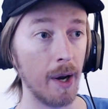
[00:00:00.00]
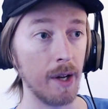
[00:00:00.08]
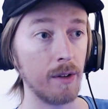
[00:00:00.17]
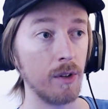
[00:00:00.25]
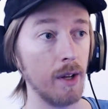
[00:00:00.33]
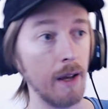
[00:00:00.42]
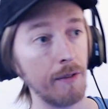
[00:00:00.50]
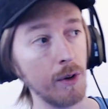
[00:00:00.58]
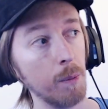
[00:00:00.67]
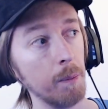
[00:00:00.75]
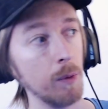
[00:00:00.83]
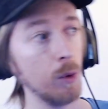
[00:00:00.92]
but if
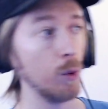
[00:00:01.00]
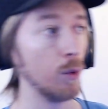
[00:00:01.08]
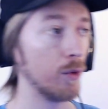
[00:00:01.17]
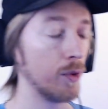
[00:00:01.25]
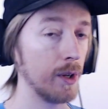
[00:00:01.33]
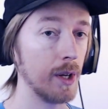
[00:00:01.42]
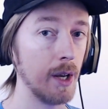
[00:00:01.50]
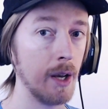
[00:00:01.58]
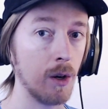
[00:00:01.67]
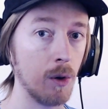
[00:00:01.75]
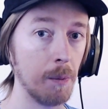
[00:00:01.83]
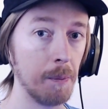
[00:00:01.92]
you move,
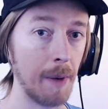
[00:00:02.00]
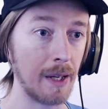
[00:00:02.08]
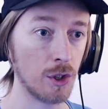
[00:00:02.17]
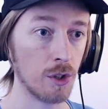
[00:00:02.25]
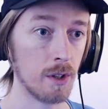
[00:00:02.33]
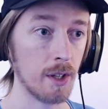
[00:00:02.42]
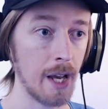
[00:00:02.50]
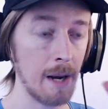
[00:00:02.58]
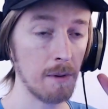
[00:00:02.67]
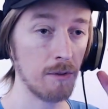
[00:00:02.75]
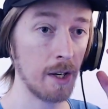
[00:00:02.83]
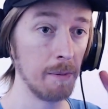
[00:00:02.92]
it'll make sure the
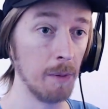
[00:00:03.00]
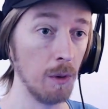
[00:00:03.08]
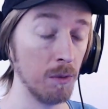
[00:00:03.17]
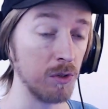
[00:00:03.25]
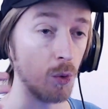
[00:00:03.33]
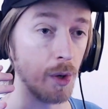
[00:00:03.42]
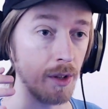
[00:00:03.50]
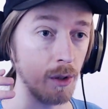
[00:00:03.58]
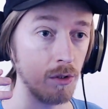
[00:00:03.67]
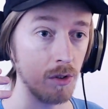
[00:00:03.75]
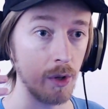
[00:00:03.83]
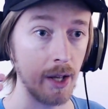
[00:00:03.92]
camera frame moves with
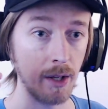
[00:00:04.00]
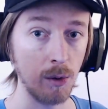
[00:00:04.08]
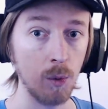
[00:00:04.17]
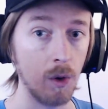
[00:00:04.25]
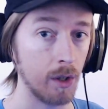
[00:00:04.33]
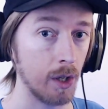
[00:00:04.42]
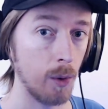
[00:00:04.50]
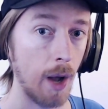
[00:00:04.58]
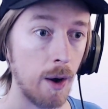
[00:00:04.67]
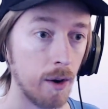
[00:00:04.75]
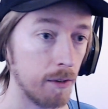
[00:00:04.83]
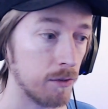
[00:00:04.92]
you so that you won't go
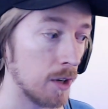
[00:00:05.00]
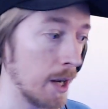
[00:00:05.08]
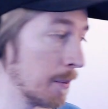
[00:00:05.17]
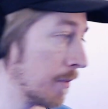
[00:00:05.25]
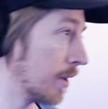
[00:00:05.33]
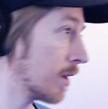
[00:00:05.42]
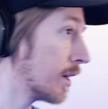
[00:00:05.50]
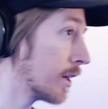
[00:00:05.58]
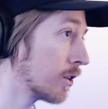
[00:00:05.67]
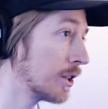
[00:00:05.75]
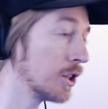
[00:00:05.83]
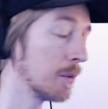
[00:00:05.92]
out of frame if you're
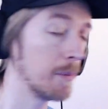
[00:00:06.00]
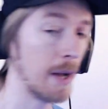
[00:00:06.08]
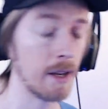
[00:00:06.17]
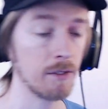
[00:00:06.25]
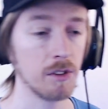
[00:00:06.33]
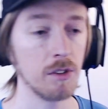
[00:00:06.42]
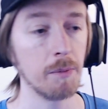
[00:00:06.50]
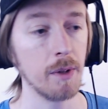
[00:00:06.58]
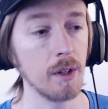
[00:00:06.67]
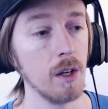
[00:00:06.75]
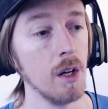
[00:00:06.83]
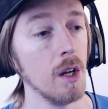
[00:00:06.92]
like back or
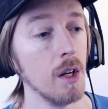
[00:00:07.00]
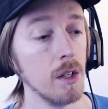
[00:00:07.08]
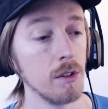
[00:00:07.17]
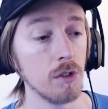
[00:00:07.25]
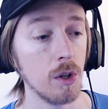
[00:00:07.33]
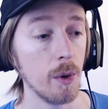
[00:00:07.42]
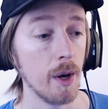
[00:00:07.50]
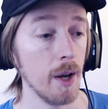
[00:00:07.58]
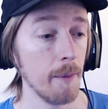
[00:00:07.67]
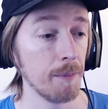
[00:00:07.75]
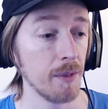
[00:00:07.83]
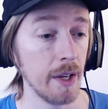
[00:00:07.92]
something. So
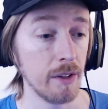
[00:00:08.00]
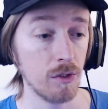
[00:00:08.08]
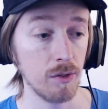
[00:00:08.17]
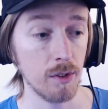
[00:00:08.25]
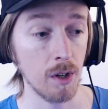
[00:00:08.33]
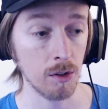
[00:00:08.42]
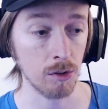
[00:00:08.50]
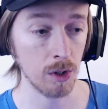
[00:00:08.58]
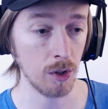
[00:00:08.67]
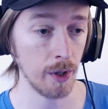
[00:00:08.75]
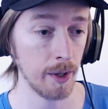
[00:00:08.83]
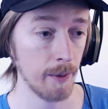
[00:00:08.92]
it's a
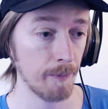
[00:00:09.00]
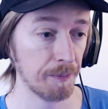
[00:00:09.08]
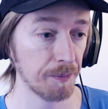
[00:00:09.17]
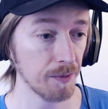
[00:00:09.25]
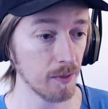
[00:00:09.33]
really